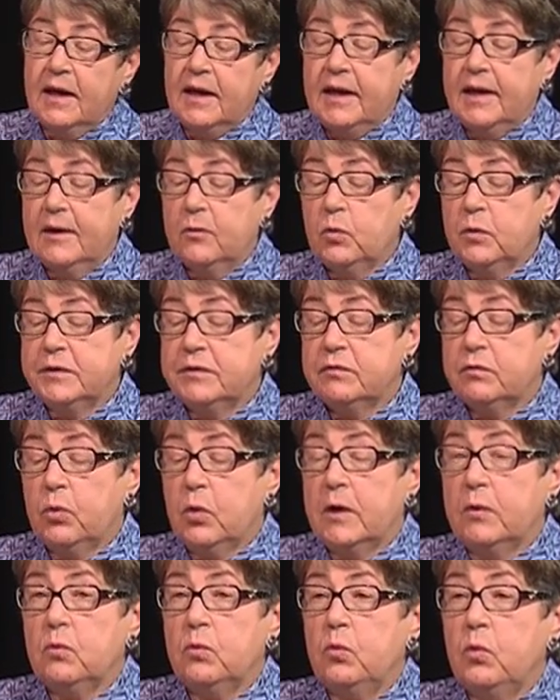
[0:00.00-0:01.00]
It was
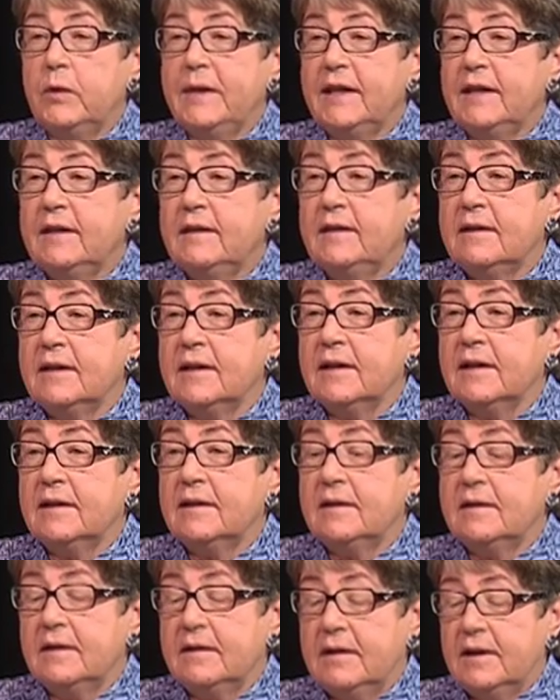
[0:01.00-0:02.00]
what we did,
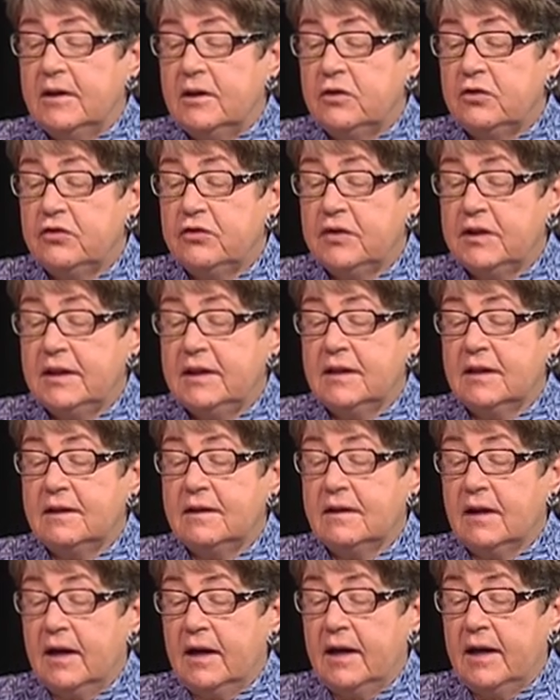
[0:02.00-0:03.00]
she and
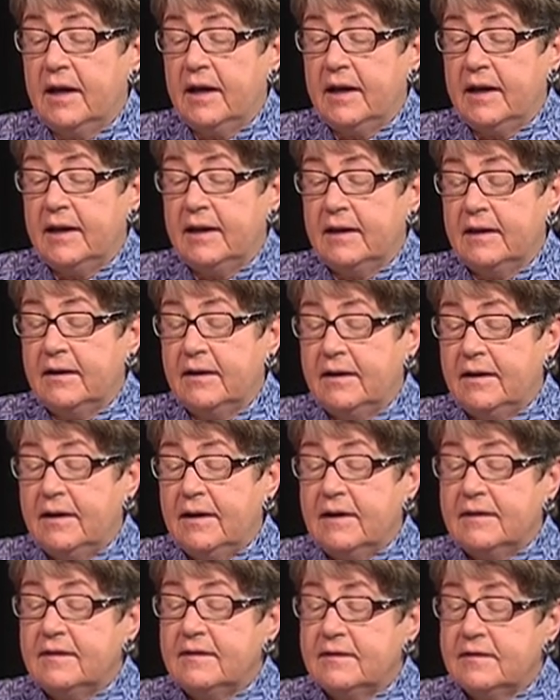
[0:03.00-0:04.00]
I,
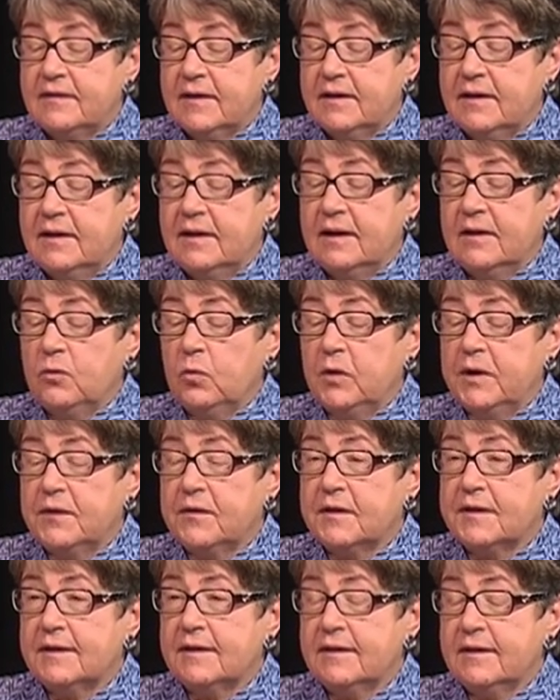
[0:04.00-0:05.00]
sitting with
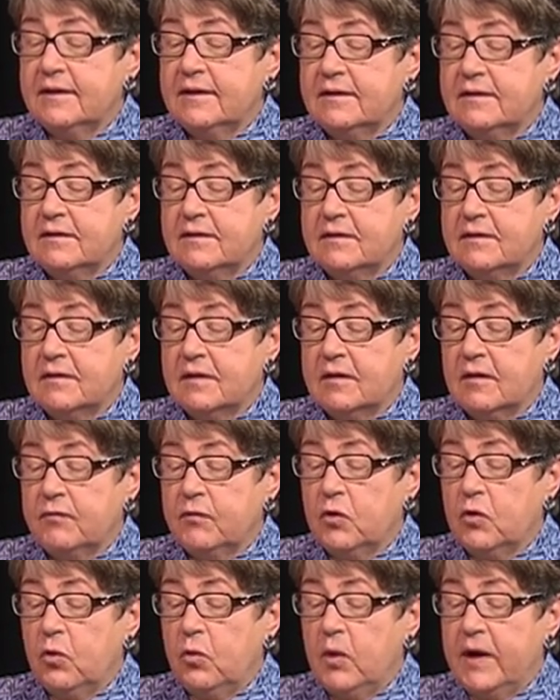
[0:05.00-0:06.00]
lists of
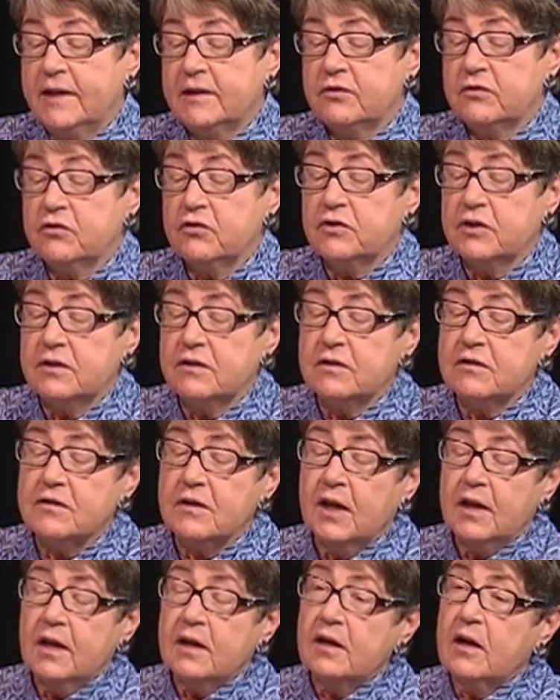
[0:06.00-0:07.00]
questions
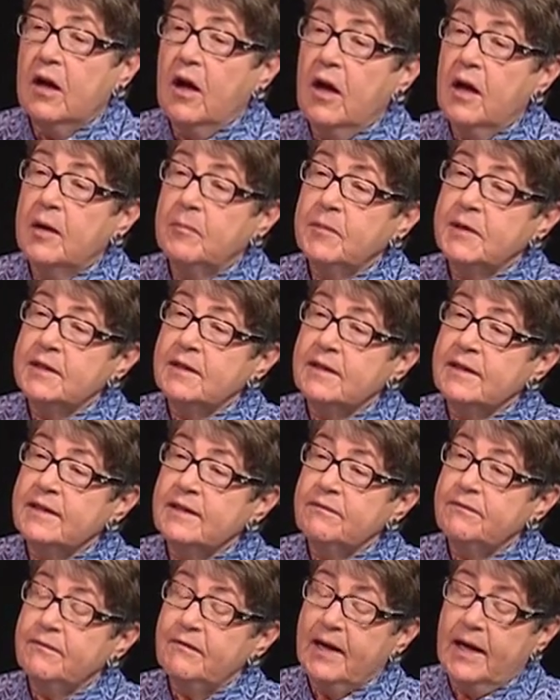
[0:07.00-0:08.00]
commonly
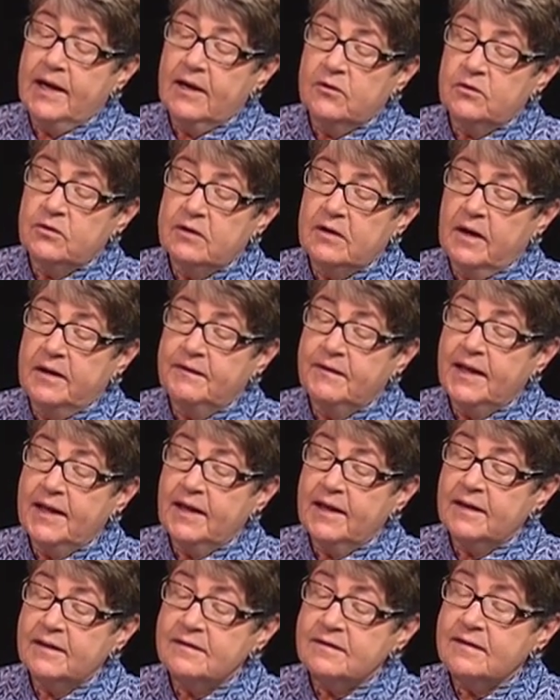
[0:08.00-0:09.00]
found on the
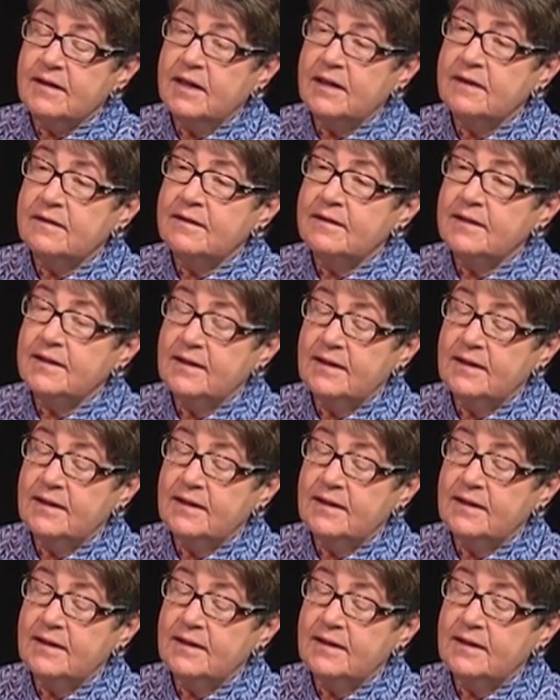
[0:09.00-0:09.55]
SAT,